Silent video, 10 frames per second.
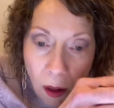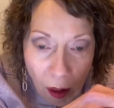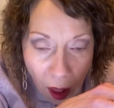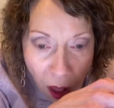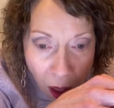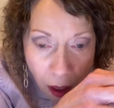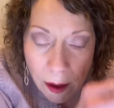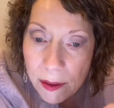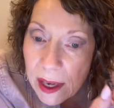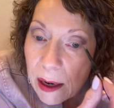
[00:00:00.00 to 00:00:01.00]

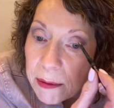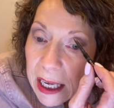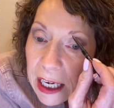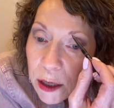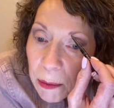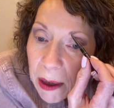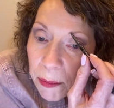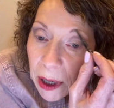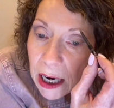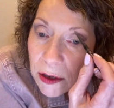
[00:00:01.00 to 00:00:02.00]
that I'm getting my
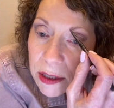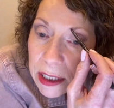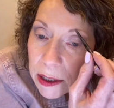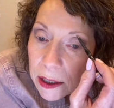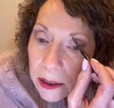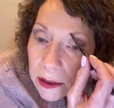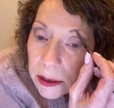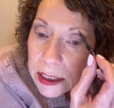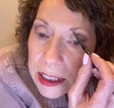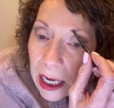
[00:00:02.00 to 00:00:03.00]
brows
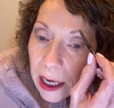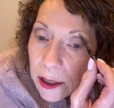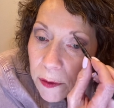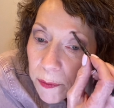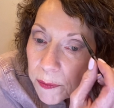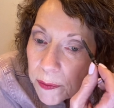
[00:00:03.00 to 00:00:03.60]
done.